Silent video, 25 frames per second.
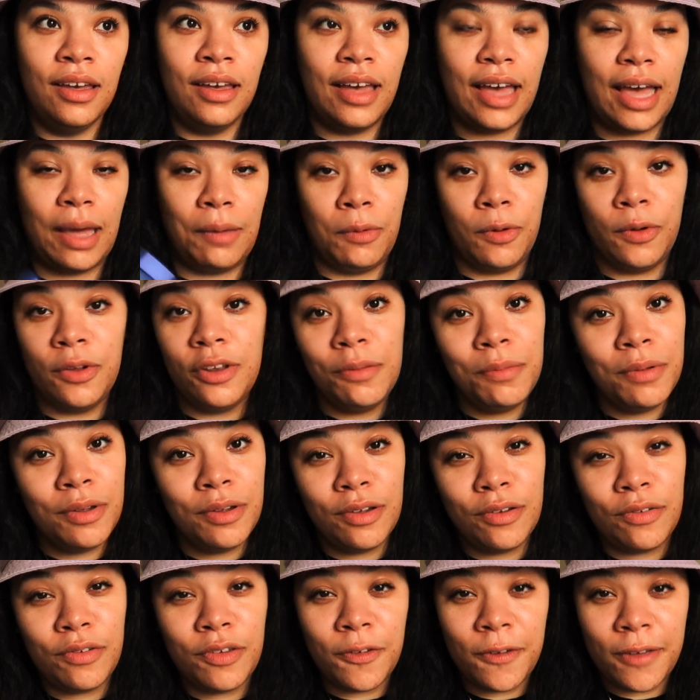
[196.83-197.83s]
going to be
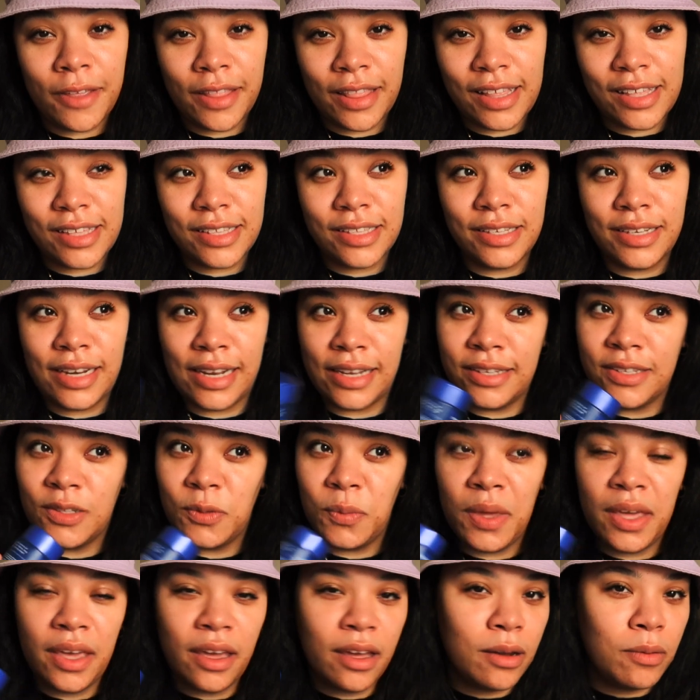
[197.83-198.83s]
reviewing these next
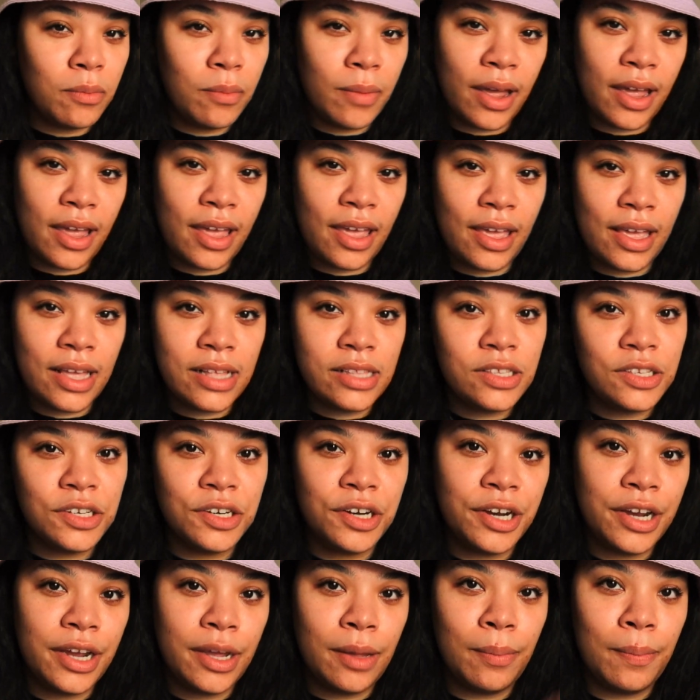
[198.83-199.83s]
week on my
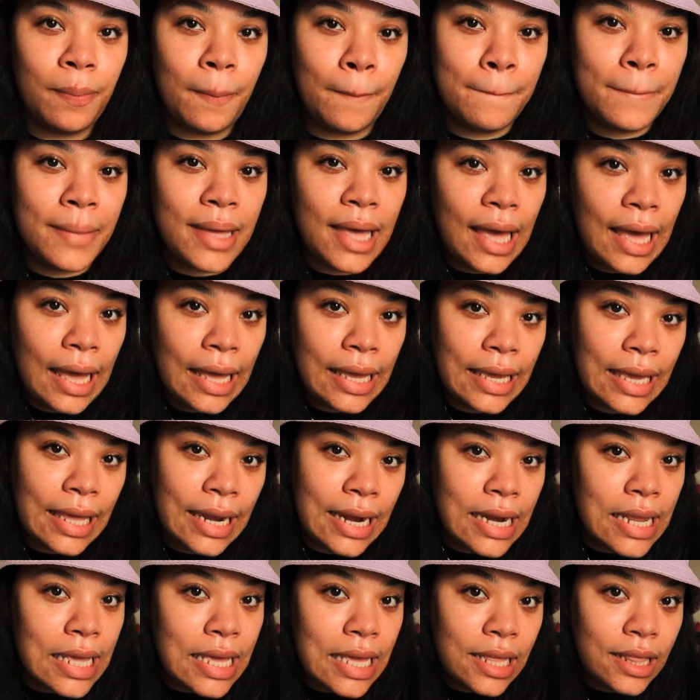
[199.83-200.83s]
Instagram at
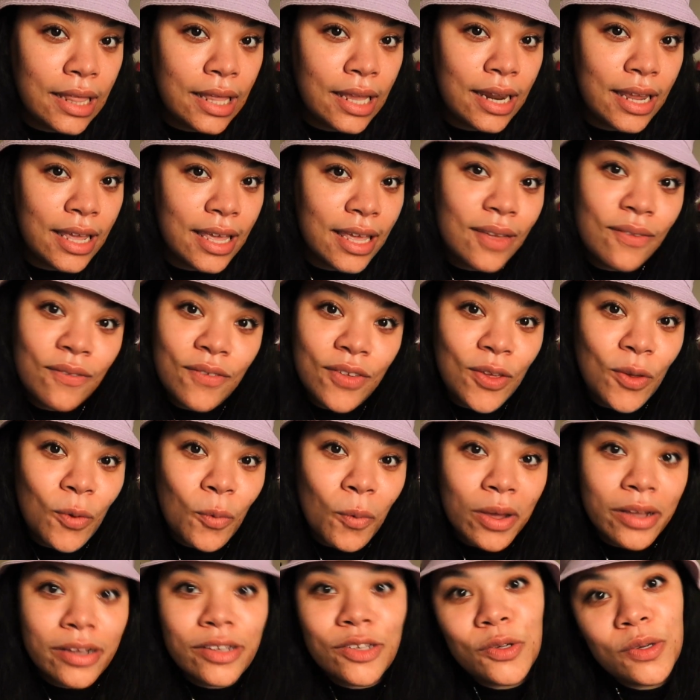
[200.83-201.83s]
Kennedy Elin if you
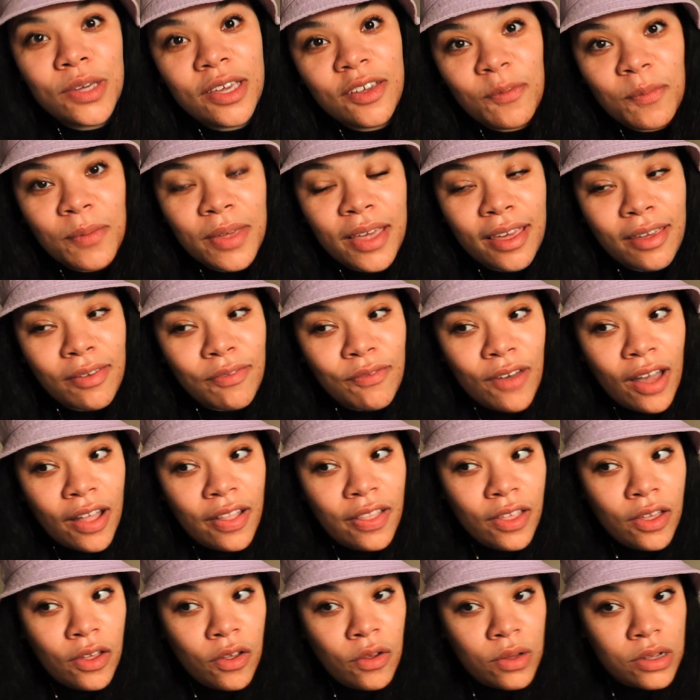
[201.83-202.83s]
want to give me a
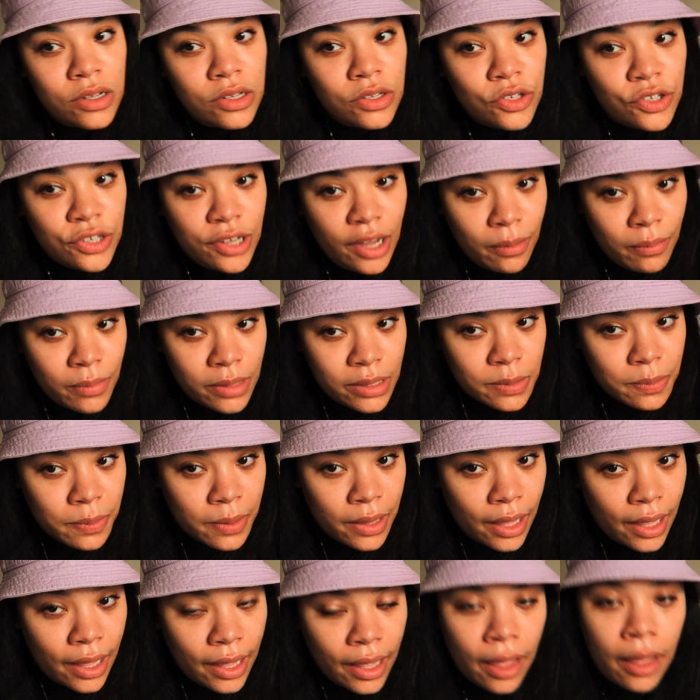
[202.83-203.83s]
follow. Shameless
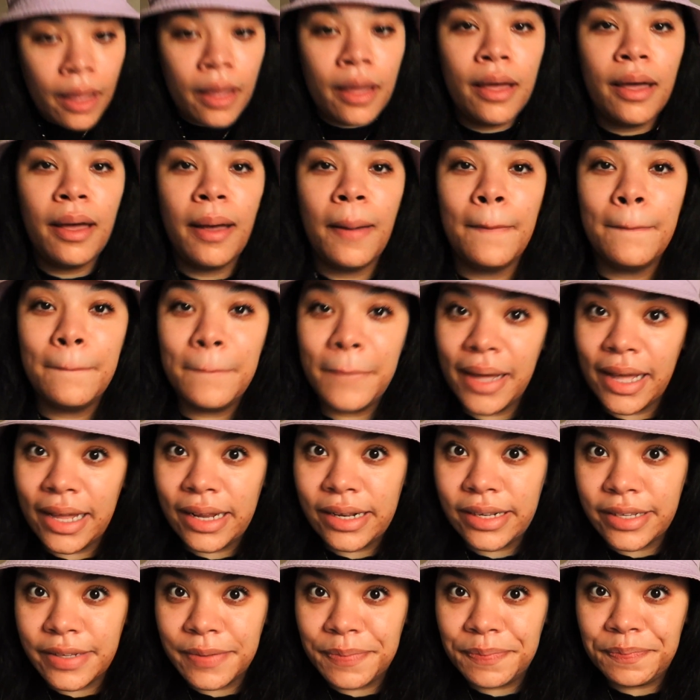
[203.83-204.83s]
plug.
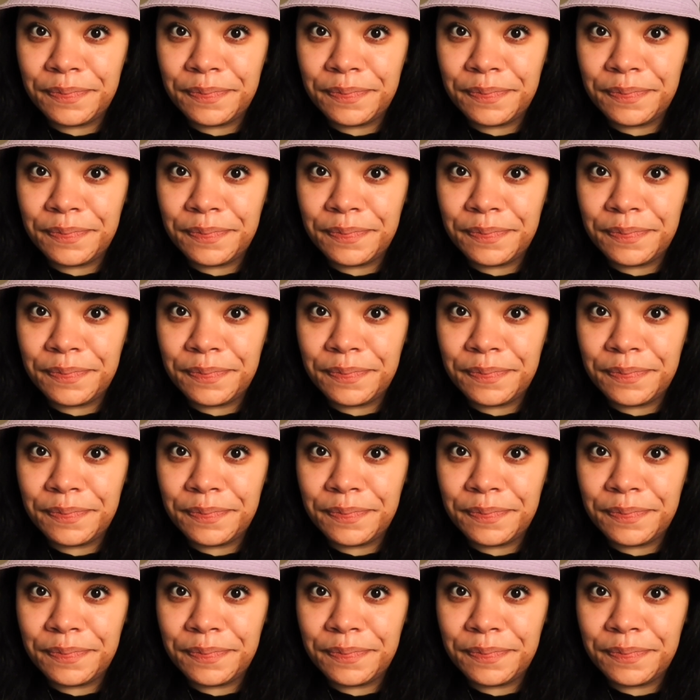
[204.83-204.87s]
But